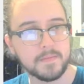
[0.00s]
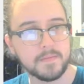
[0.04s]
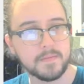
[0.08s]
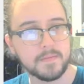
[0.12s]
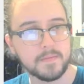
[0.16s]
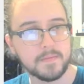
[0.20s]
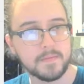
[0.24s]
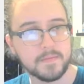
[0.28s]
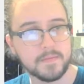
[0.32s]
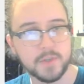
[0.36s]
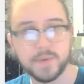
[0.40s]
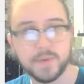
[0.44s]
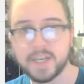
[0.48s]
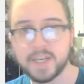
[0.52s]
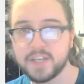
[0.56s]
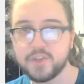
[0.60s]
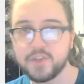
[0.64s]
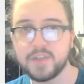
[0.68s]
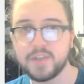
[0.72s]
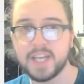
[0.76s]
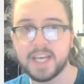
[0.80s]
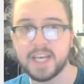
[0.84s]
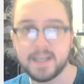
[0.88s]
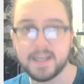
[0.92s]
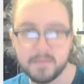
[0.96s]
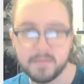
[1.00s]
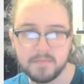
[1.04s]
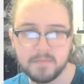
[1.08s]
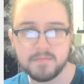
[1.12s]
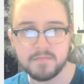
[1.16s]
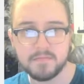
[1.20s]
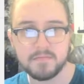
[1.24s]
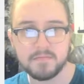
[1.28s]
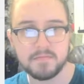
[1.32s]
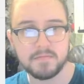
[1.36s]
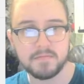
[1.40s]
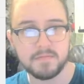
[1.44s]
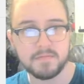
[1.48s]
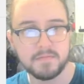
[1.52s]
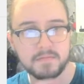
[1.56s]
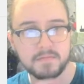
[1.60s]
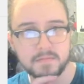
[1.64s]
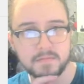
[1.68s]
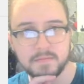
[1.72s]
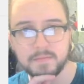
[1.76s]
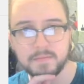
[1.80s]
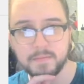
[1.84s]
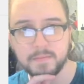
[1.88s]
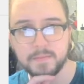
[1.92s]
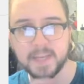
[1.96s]
So we could do that,
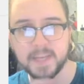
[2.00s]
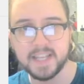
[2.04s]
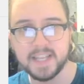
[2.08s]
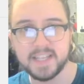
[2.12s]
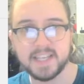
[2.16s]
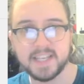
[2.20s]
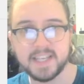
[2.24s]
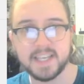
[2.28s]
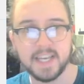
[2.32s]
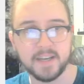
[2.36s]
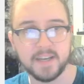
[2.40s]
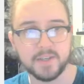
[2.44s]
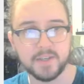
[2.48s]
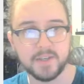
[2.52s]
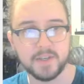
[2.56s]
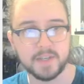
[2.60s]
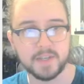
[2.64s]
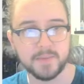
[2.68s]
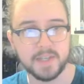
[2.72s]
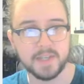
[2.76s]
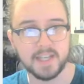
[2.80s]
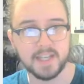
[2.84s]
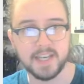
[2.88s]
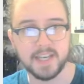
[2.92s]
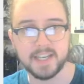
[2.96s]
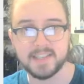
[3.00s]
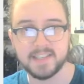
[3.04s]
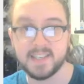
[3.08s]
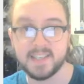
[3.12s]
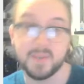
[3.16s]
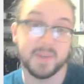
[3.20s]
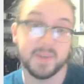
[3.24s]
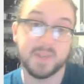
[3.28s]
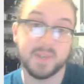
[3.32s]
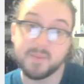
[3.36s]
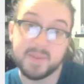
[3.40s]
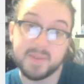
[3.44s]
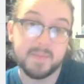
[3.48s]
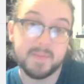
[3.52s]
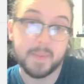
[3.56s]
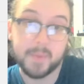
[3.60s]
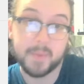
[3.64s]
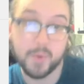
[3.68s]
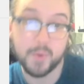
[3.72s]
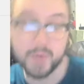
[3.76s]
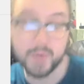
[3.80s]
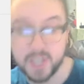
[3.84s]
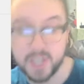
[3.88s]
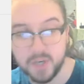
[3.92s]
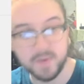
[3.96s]
make the encounter as we like. Say maybe
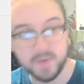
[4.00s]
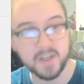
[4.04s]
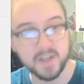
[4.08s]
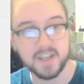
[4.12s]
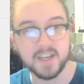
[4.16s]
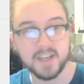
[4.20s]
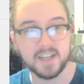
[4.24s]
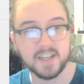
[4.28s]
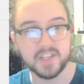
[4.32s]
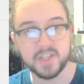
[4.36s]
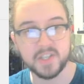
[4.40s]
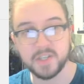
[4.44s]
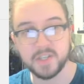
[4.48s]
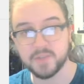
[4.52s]
we don't want constructs, we